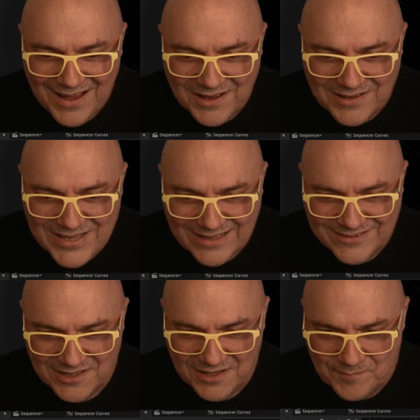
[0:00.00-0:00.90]

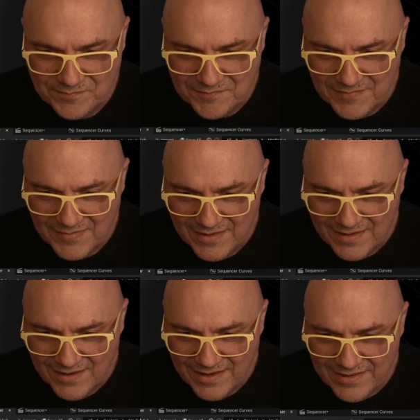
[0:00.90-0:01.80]
texture,
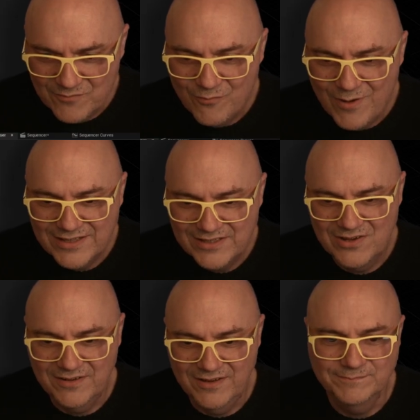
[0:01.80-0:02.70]
and then render
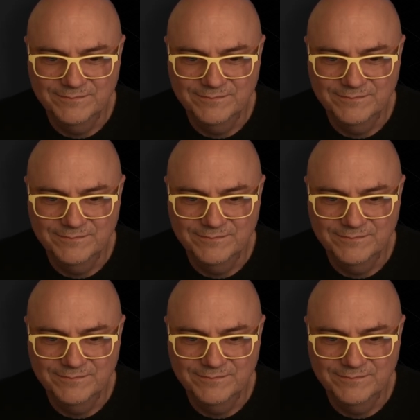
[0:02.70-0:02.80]
target.